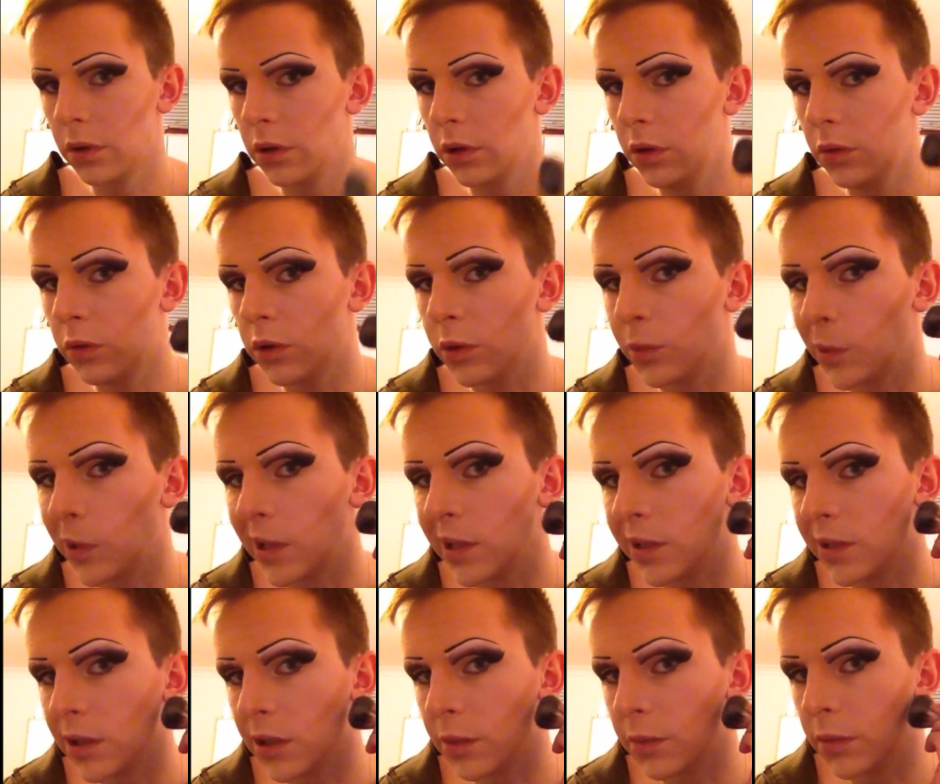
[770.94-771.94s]
You want to place
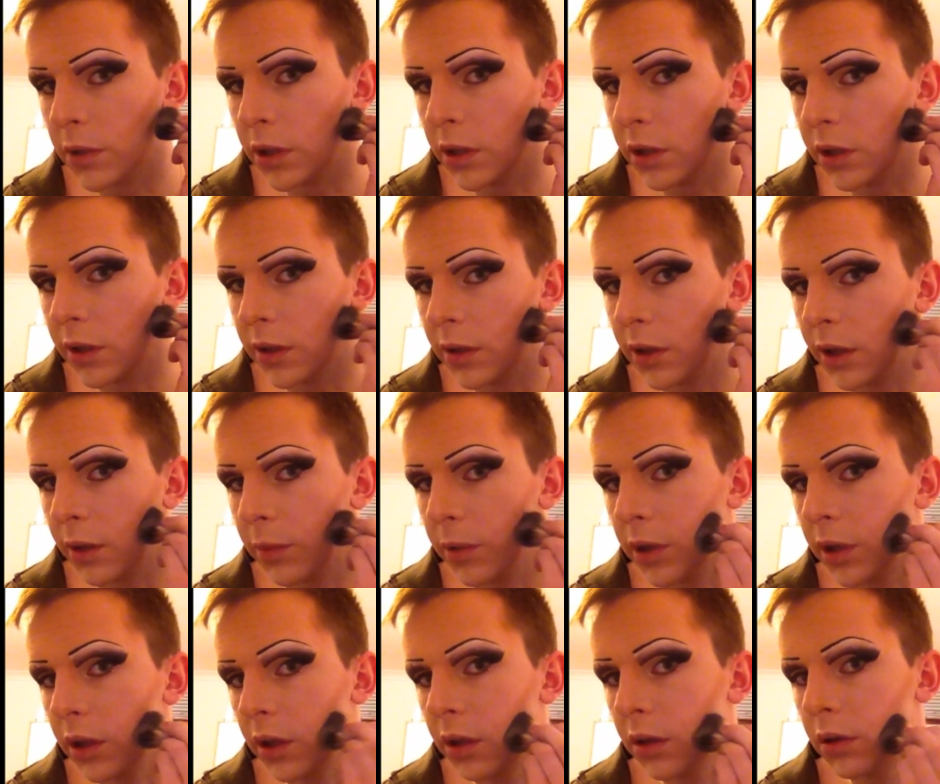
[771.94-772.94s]
some in this gap
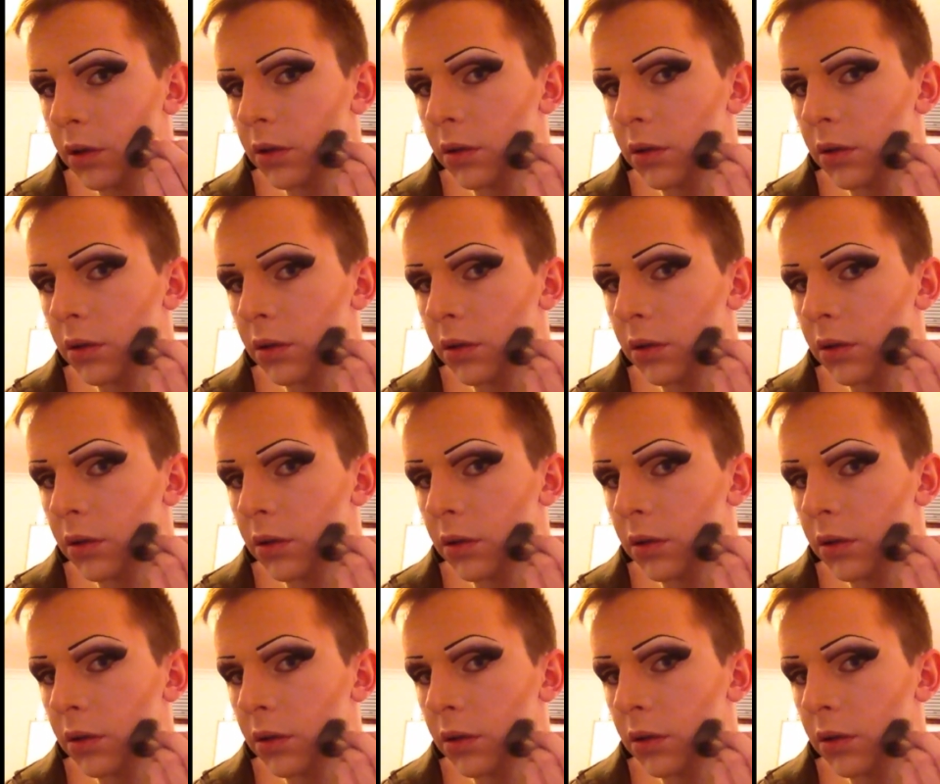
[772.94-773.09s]
here.